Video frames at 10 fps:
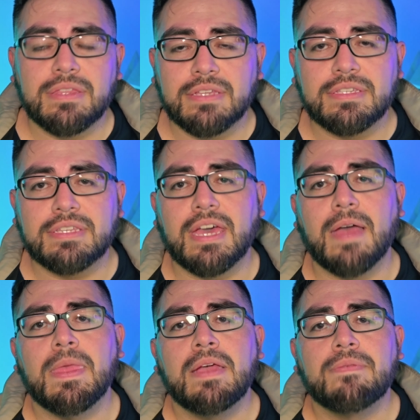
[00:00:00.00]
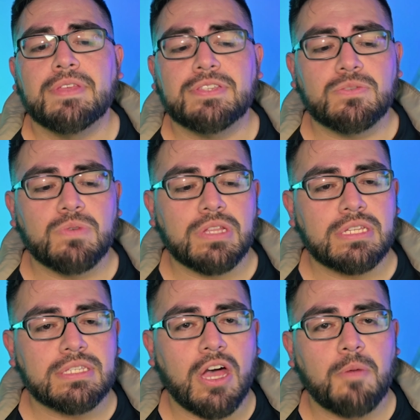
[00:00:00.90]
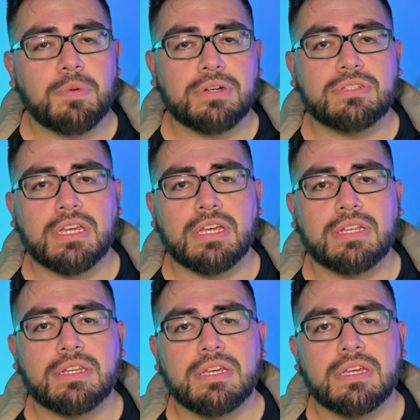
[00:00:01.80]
things like that. This is really to help understand